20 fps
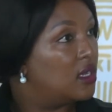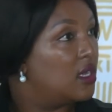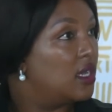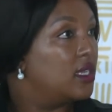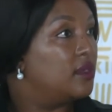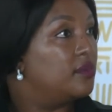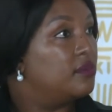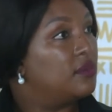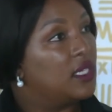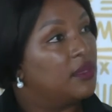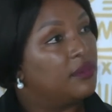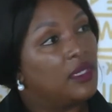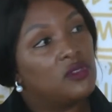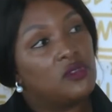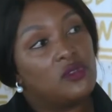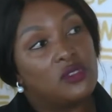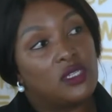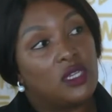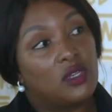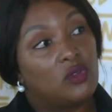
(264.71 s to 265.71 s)
I, my
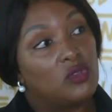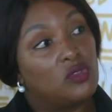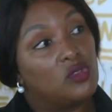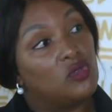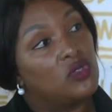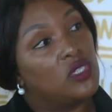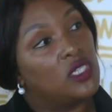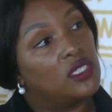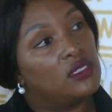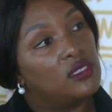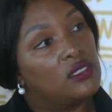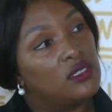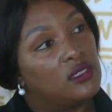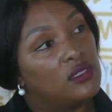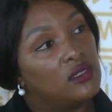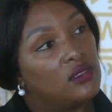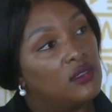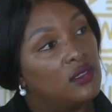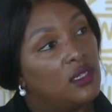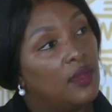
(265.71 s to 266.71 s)
muscles are not so tense.
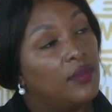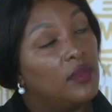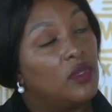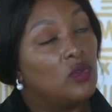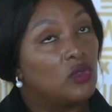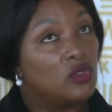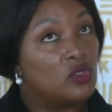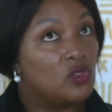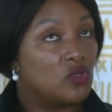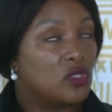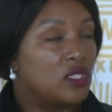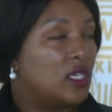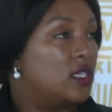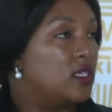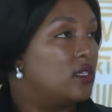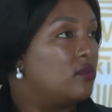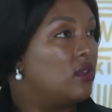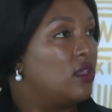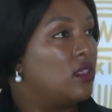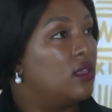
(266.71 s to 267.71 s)
Okay. I mean, not so
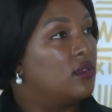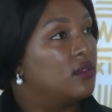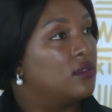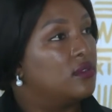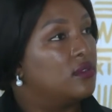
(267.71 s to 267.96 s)
tight, rather.